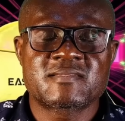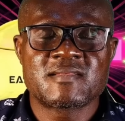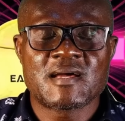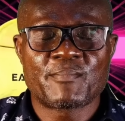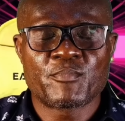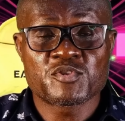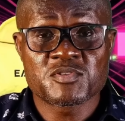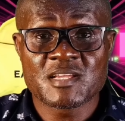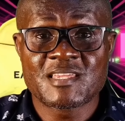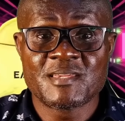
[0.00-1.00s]
Apostle
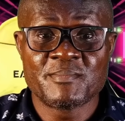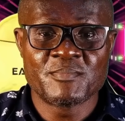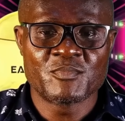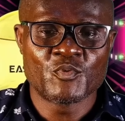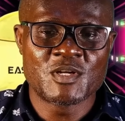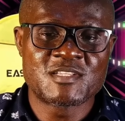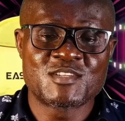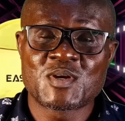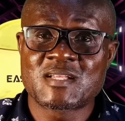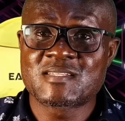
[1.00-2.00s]
Takim wanted
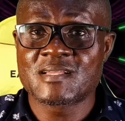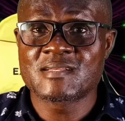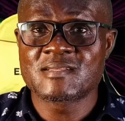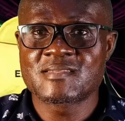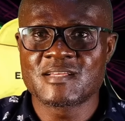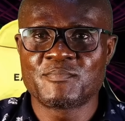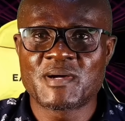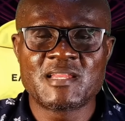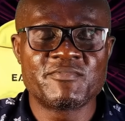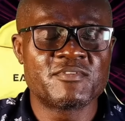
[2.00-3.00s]
to attack
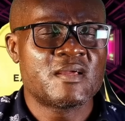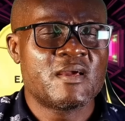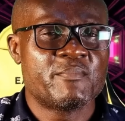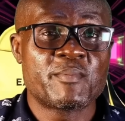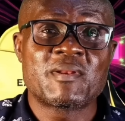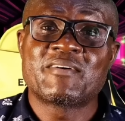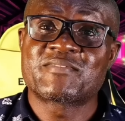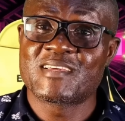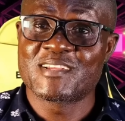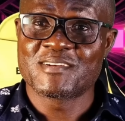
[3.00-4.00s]
Selman. Even people have
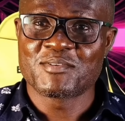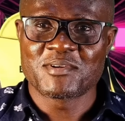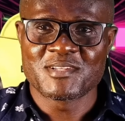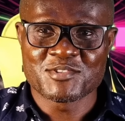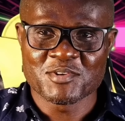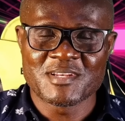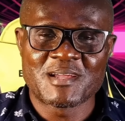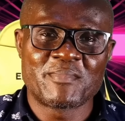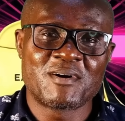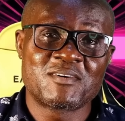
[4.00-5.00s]
started already talking
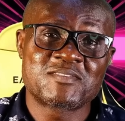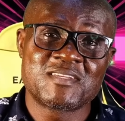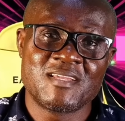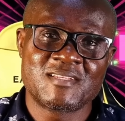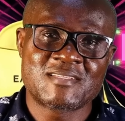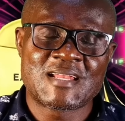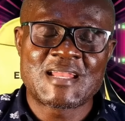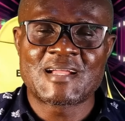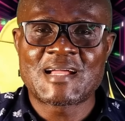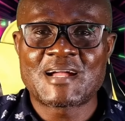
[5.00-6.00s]
about it. And
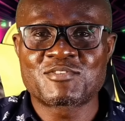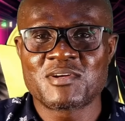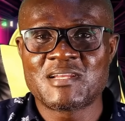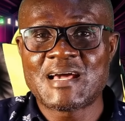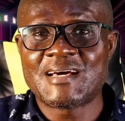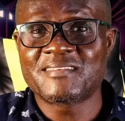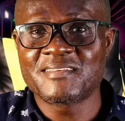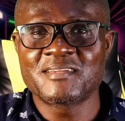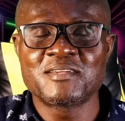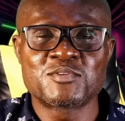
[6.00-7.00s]
I
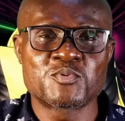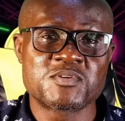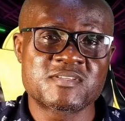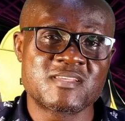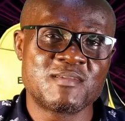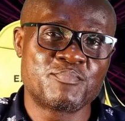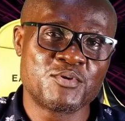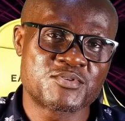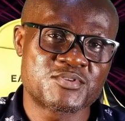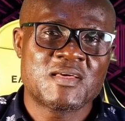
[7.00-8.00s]
think it was a
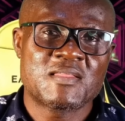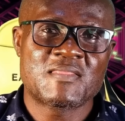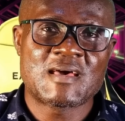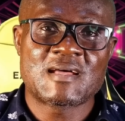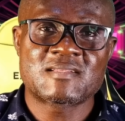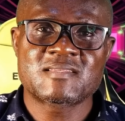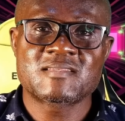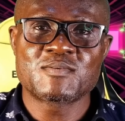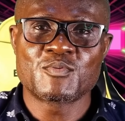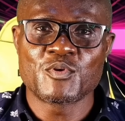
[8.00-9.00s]
post that
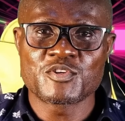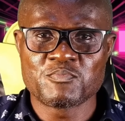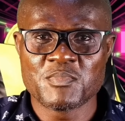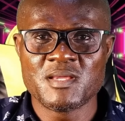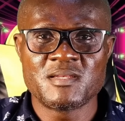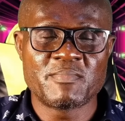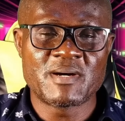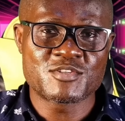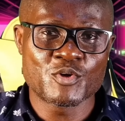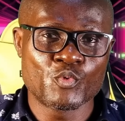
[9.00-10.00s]
was made by
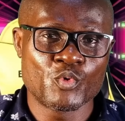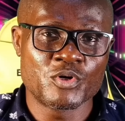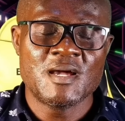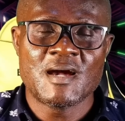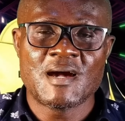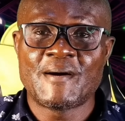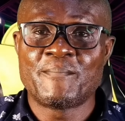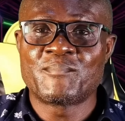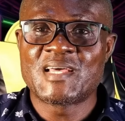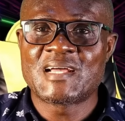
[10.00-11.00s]
someone
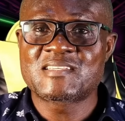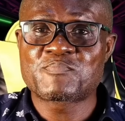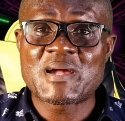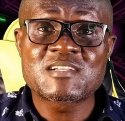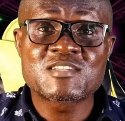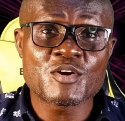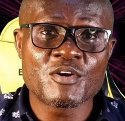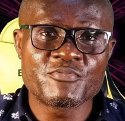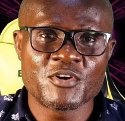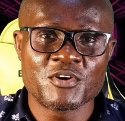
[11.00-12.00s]
that sparked
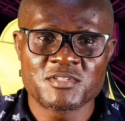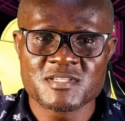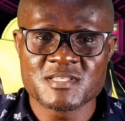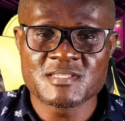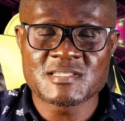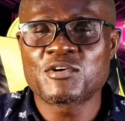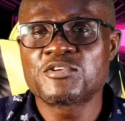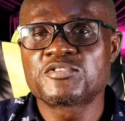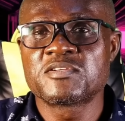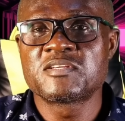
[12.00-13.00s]
off all these things.
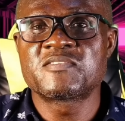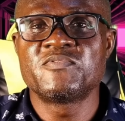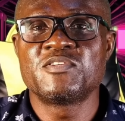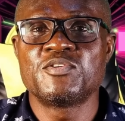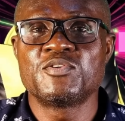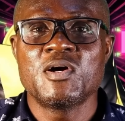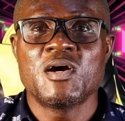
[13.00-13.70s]
According to this video,